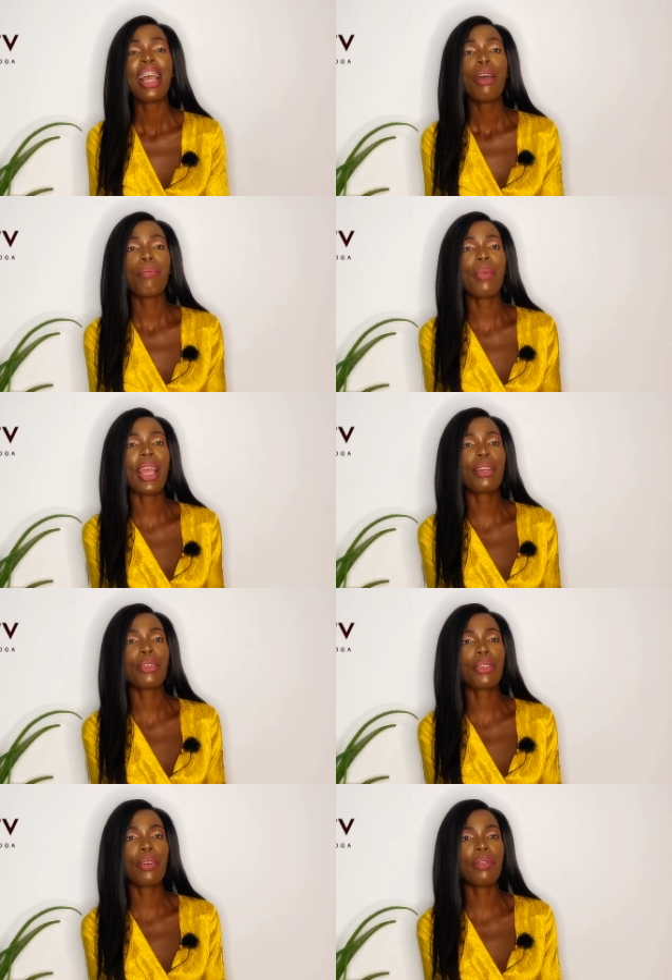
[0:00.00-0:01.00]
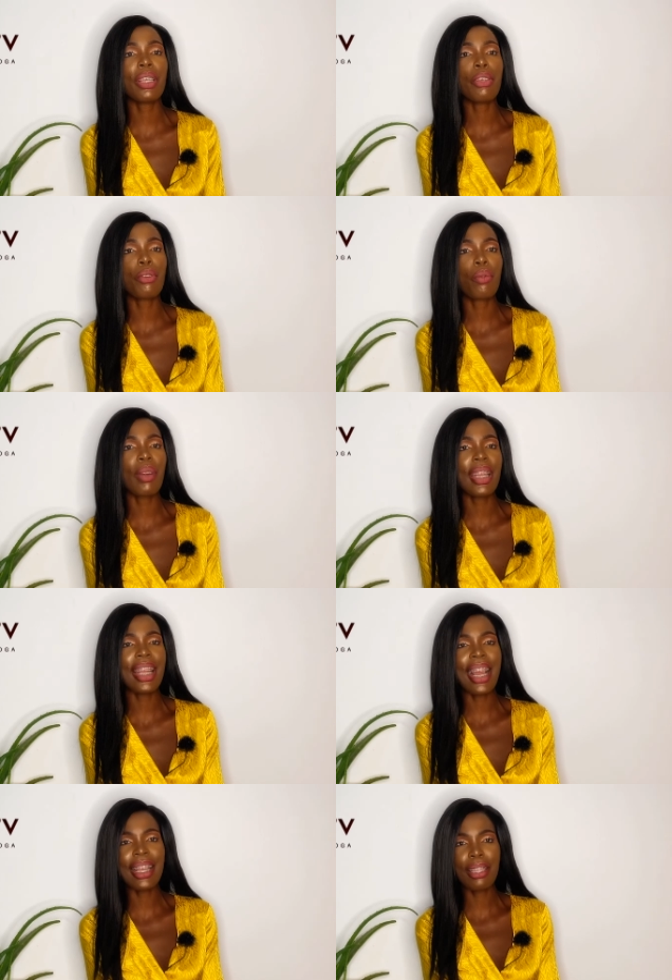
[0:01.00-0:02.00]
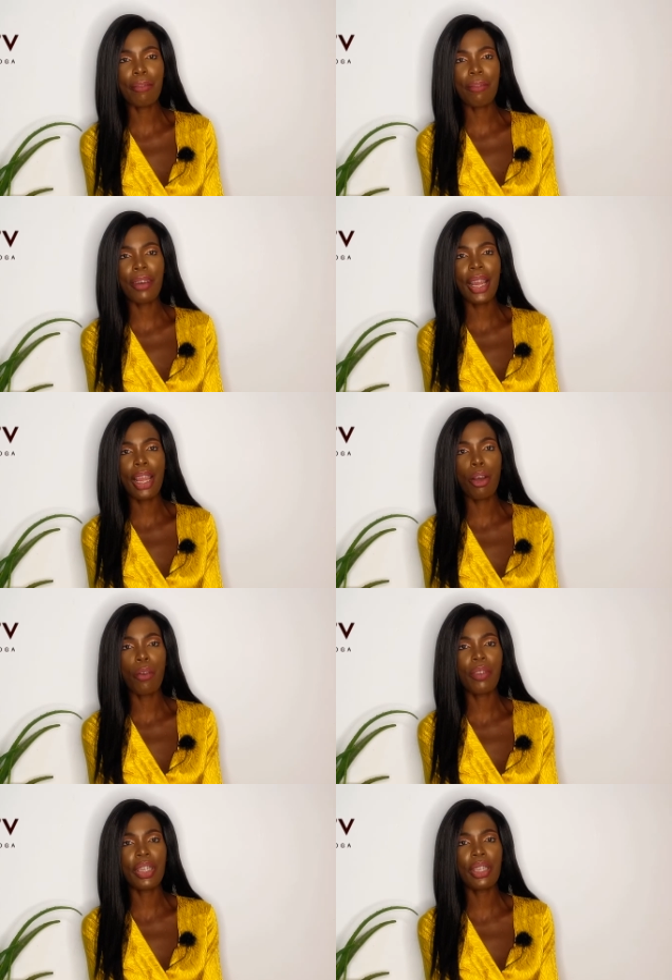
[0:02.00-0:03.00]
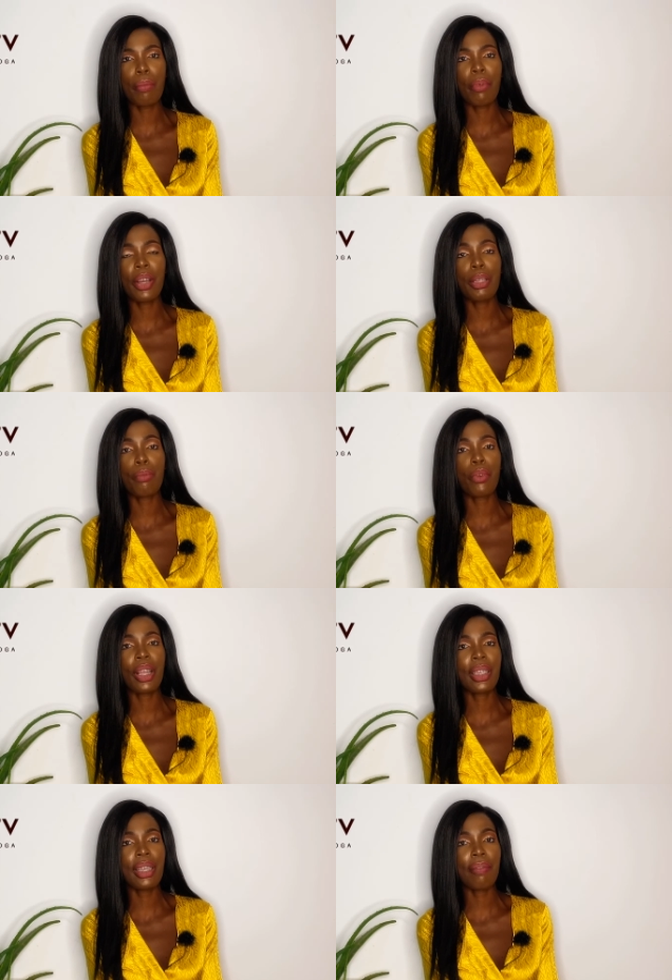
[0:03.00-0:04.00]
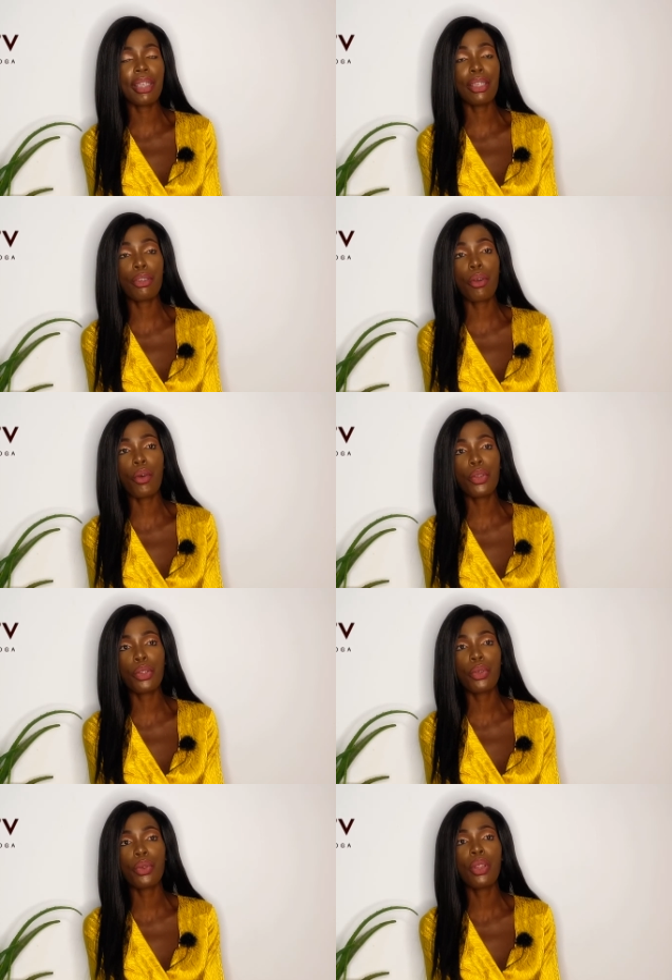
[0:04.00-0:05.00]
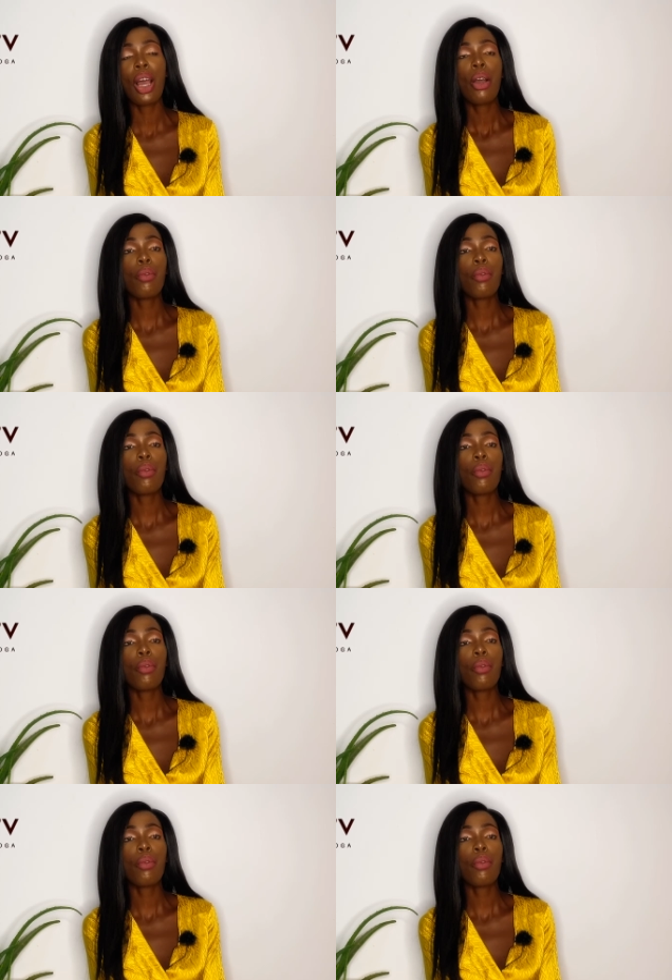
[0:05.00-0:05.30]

Microsoft is already under the fire of a separate productivity score tool,